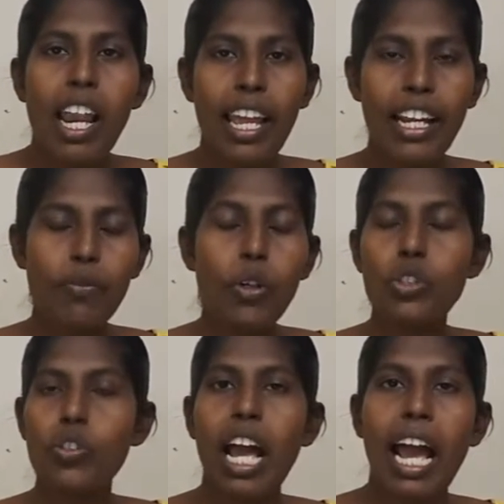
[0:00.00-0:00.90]
like
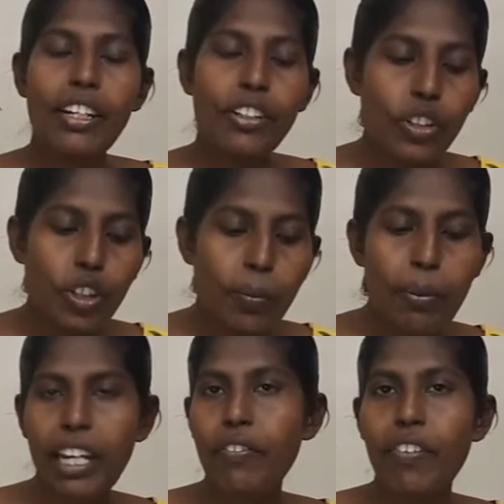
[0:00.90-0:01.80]
what you had in your
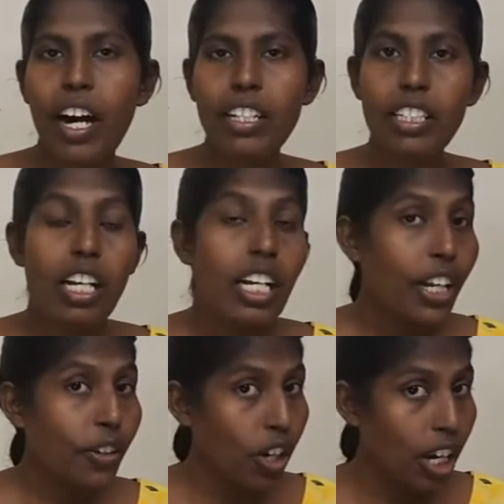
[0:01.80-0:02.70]
breakfast,
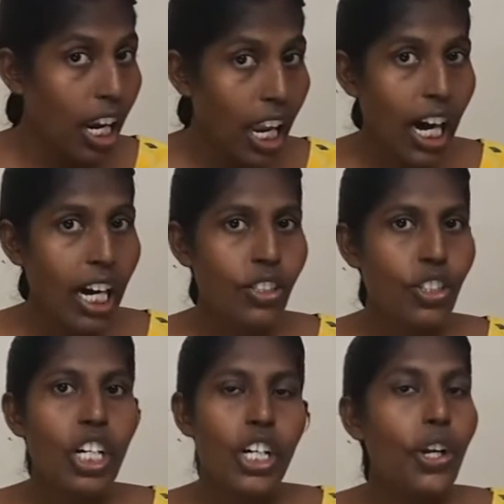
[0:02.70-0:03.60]
in your
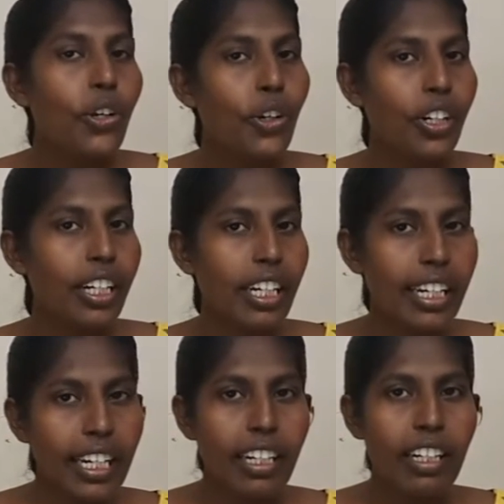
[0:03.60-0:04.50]
lunch, in your
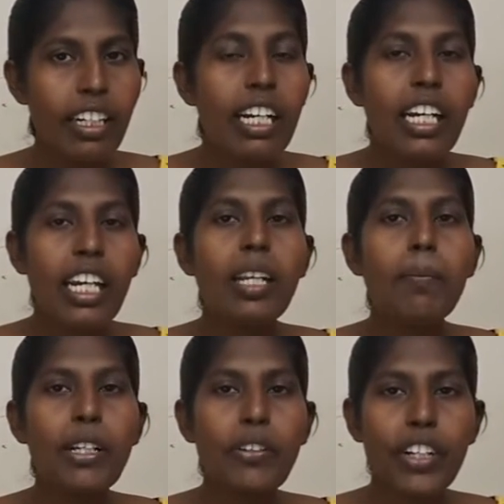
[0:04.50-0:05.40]
dinner, in
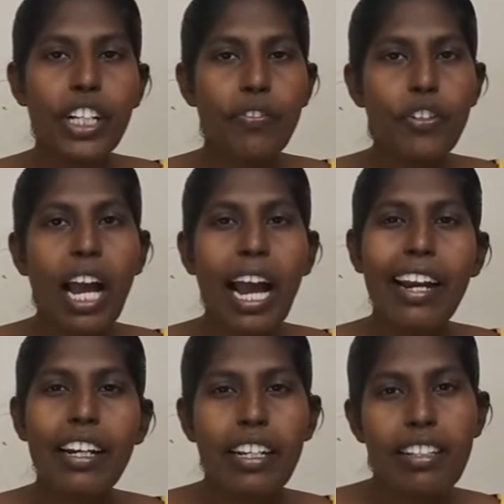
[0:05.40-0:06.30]
between if you
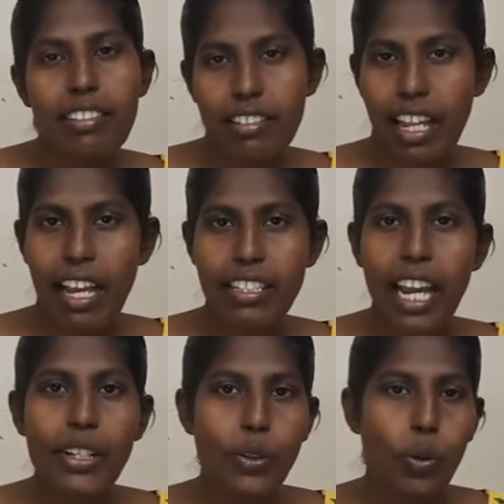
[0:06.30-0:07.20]
had any snacks.
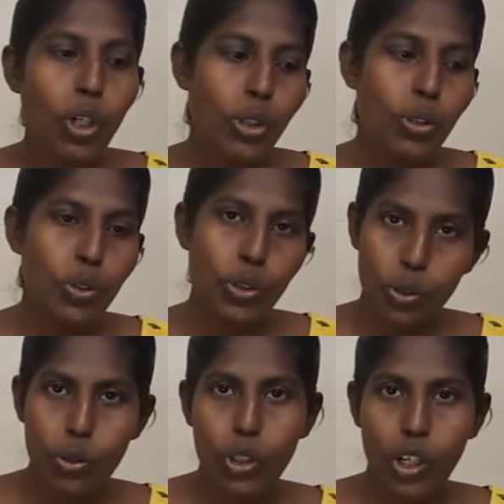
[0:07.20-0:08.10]
I told you to
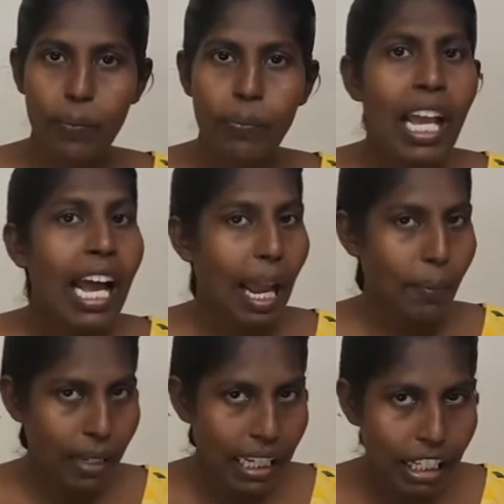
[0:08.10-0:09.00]
note down. I
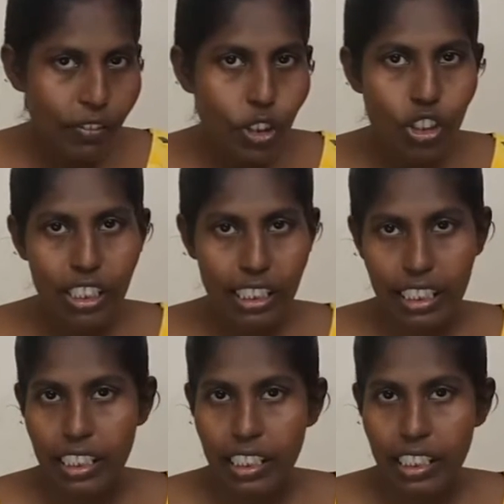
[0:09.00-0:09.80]
believe you did it.